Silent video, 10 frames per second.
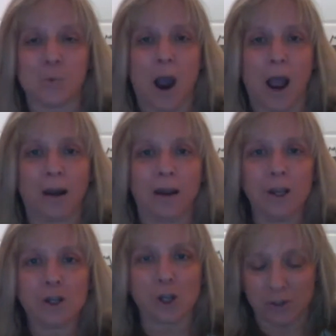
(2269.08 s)
1,
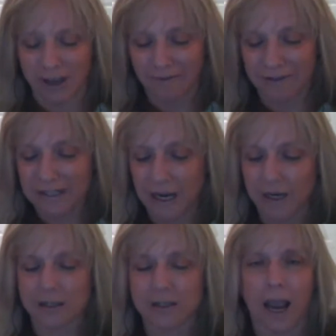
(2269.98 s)
so 17
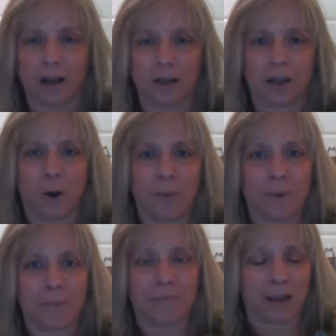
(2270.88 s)
is kind of,
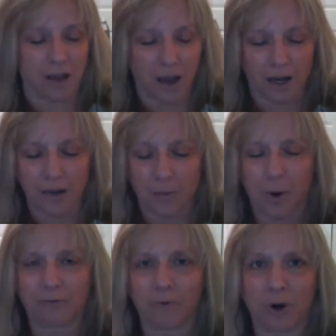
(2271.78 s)
I'm not young anymore,
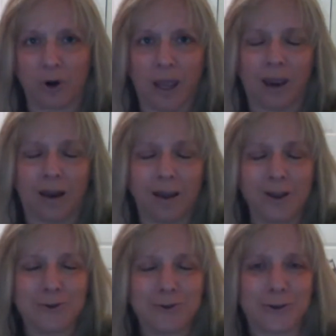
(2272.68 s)
I'm 48.
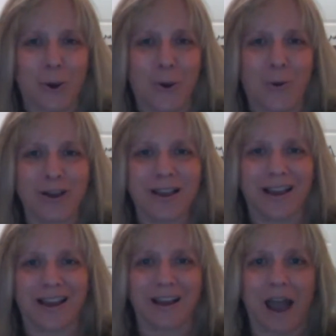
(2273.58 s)
So
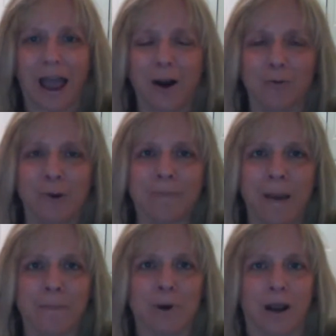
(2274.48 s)
I don't
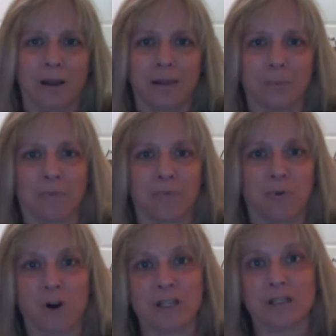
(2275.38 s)
remember anything
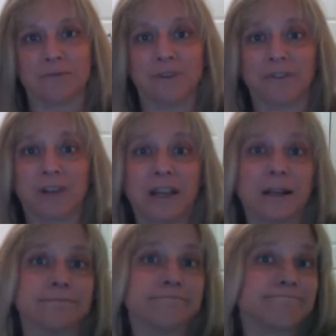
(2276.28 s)
before season
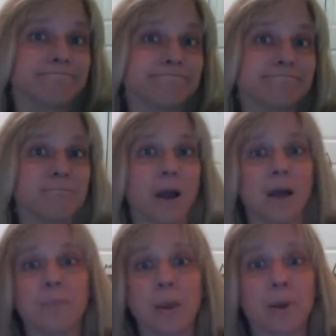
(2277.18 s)
15.
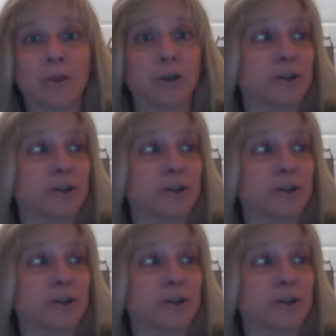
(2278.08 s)
Big Brother.